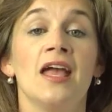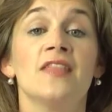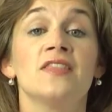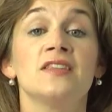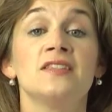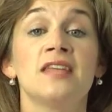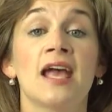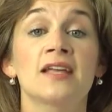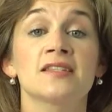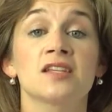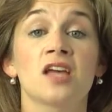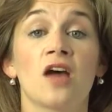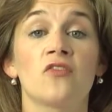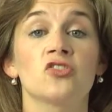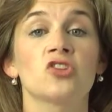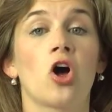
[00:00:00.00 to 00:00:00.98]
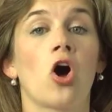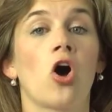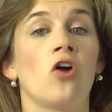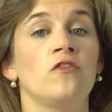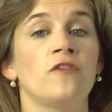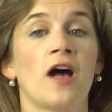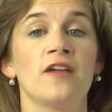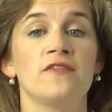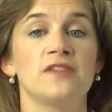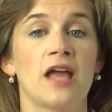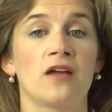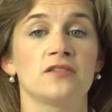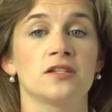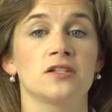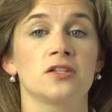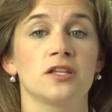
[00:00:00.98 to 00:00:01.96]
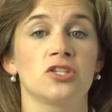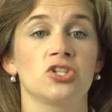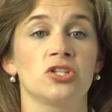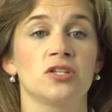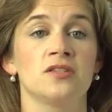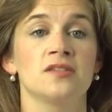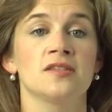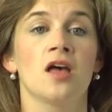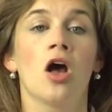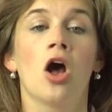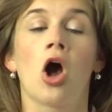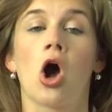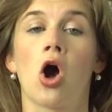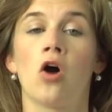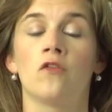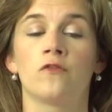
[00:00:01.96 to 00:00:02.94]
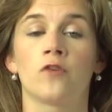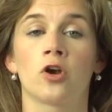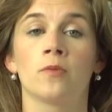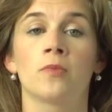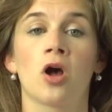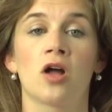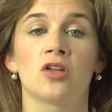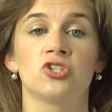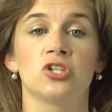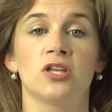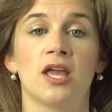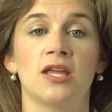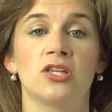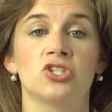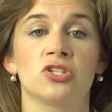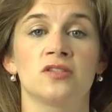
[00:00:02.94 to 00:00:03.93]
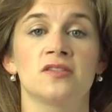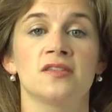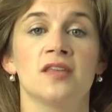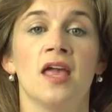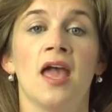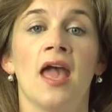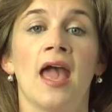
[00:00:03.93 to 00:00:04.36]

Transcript: The text covers all 5 noun declensions, all verb conjugations,